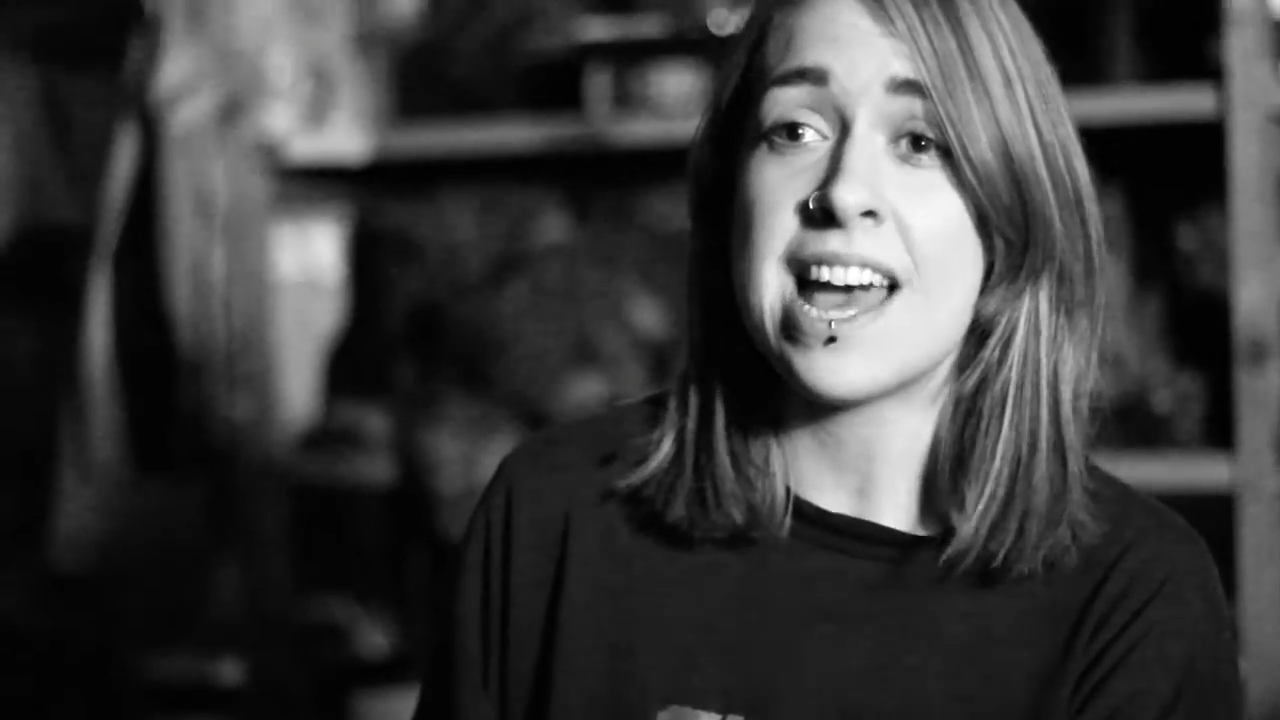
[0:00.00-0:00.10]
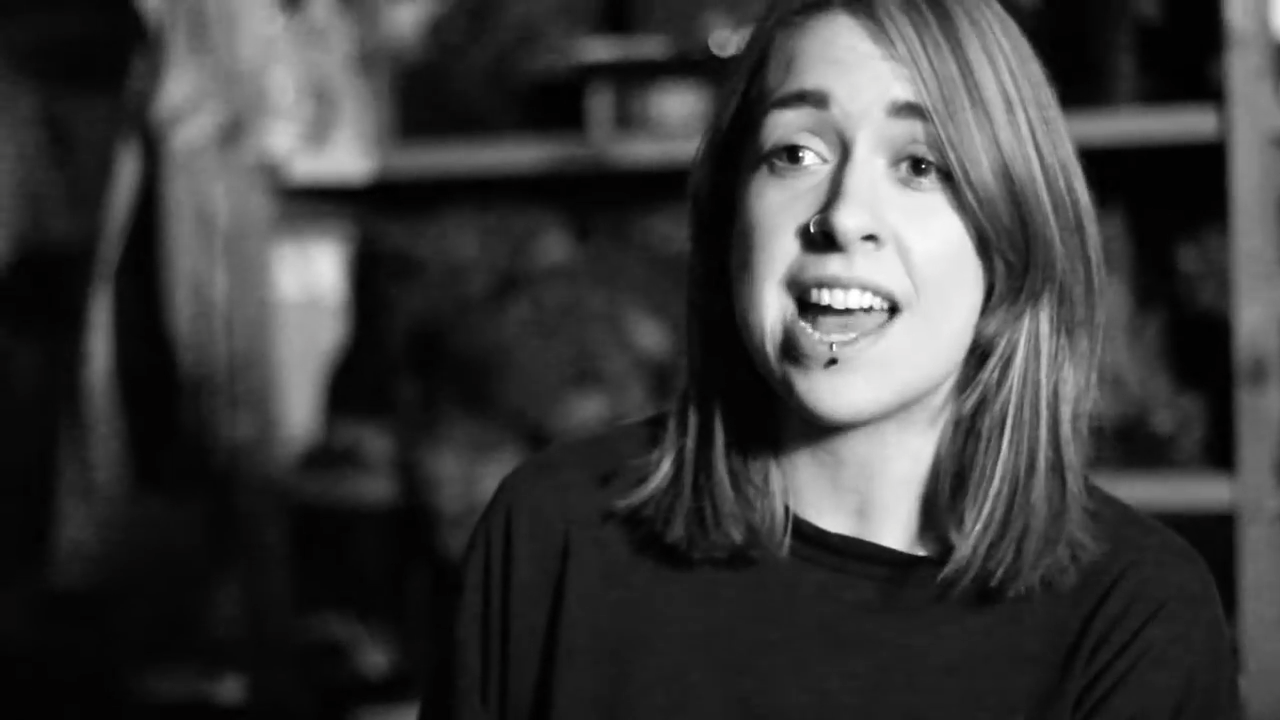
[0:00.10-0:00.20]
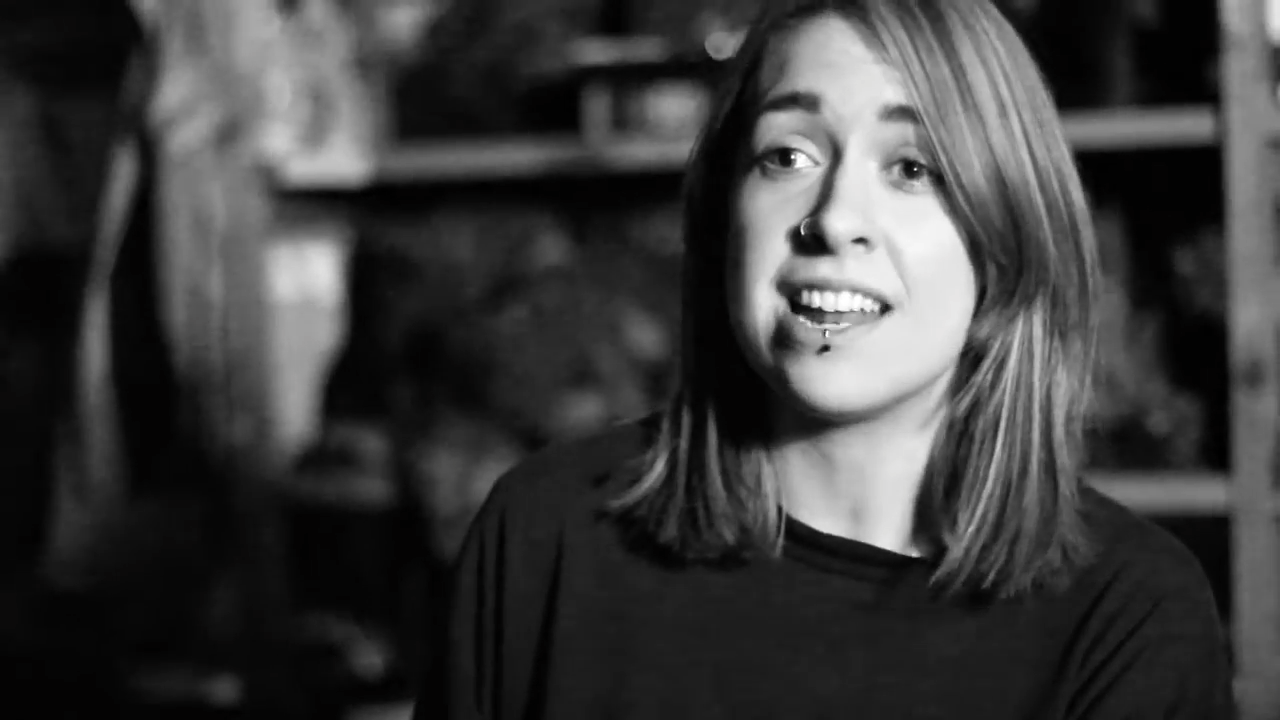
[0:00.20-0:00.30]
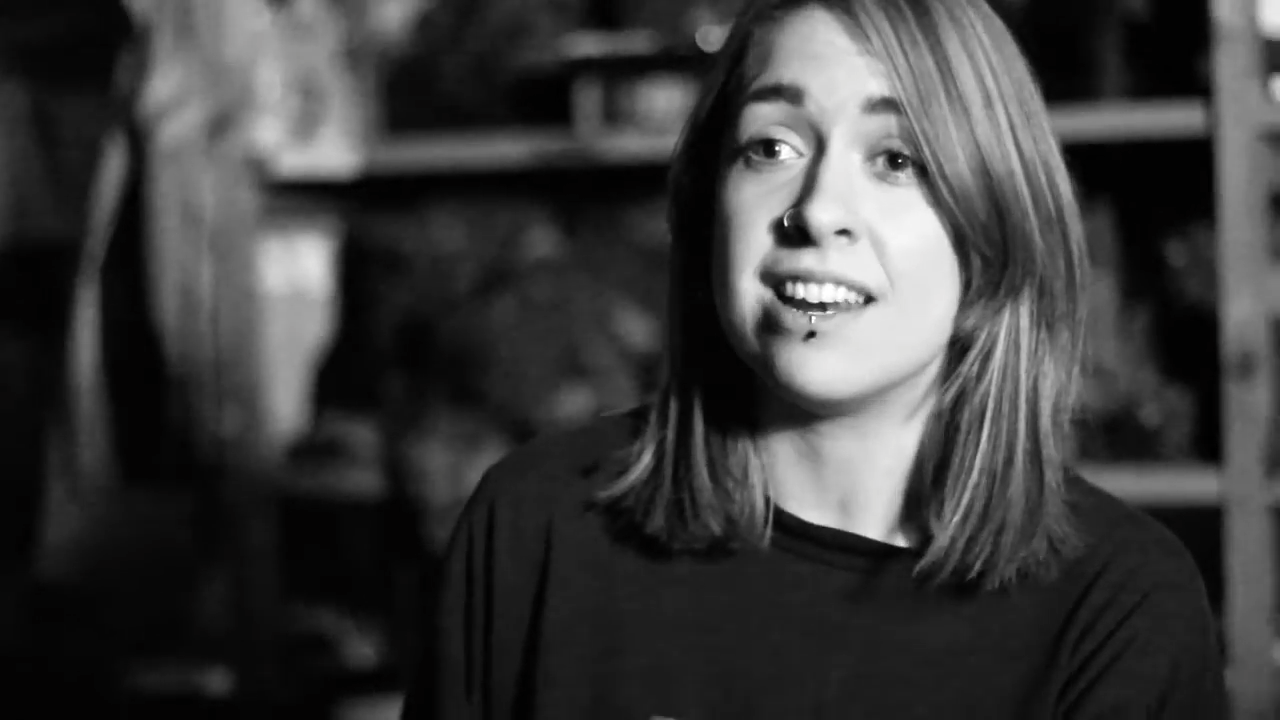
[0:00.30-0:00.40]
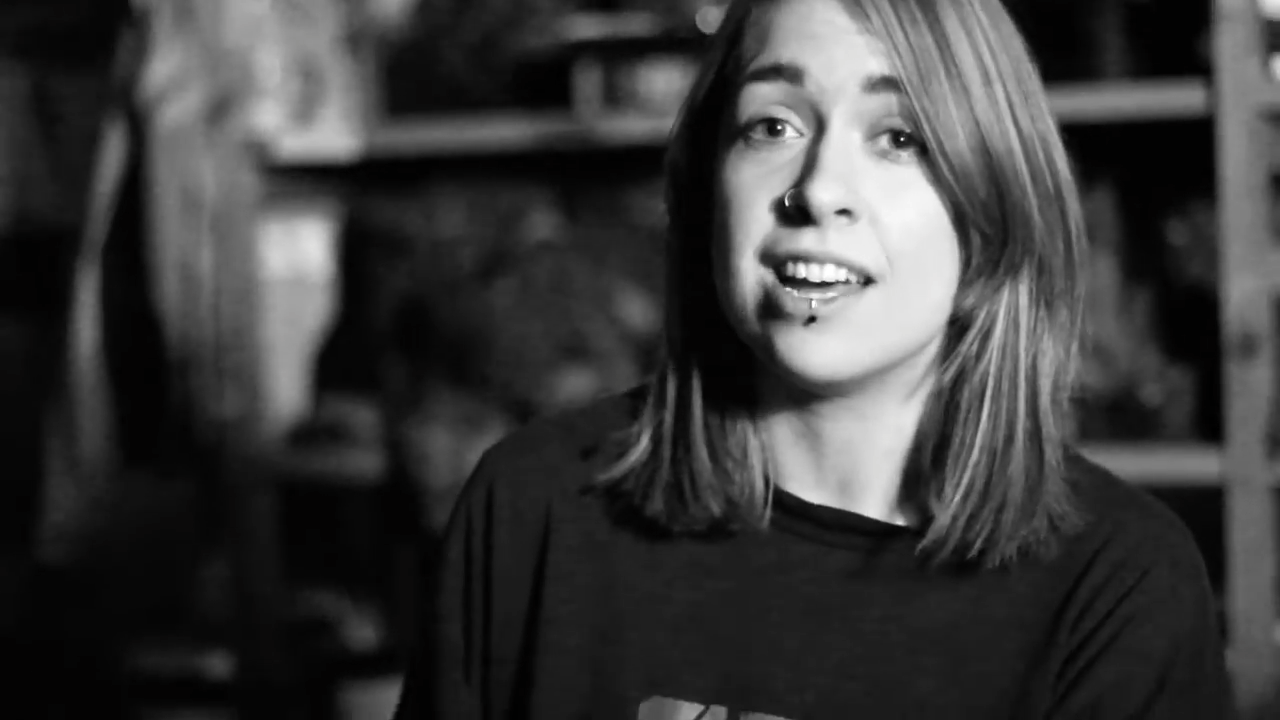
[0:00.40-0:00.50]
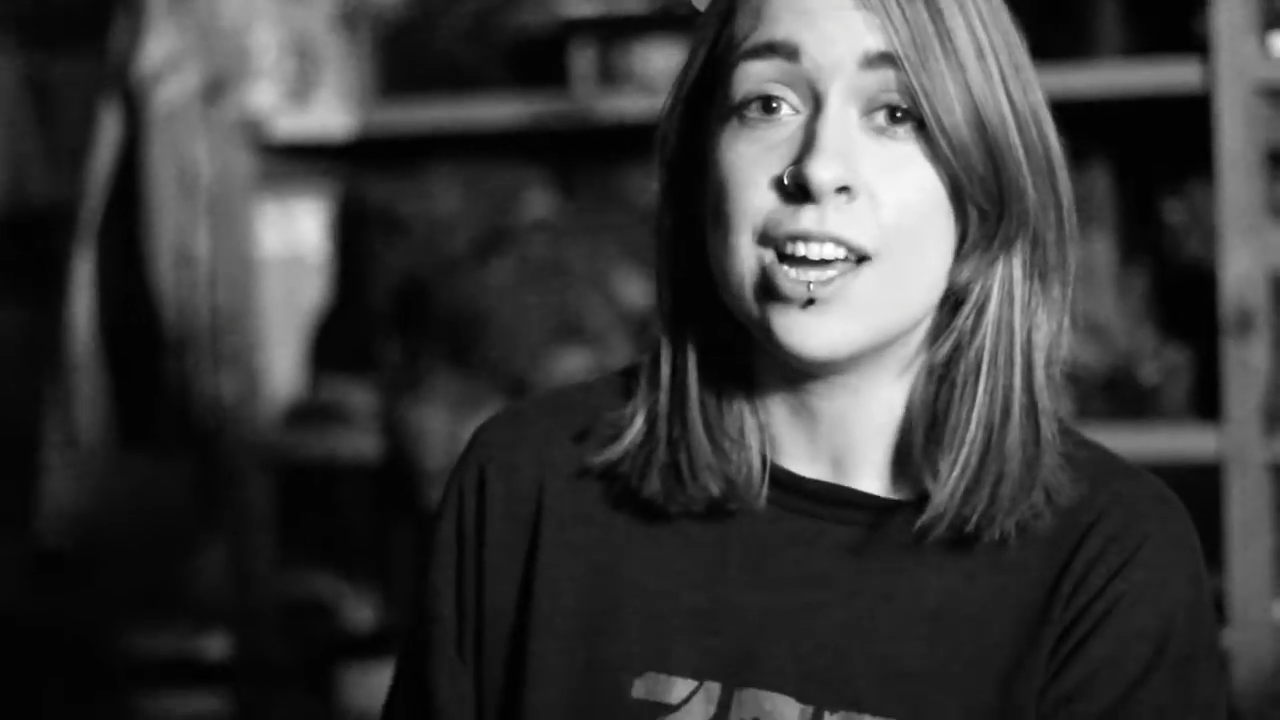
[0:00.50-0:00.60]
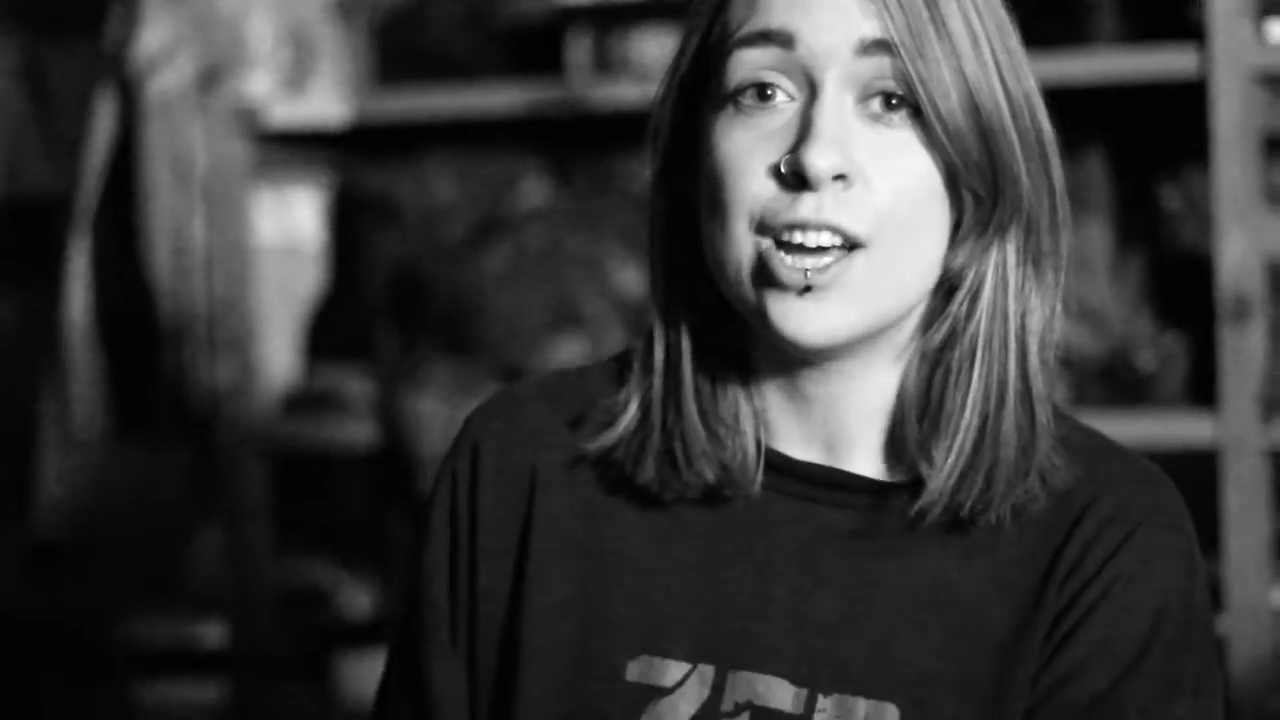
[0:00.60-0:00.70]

then.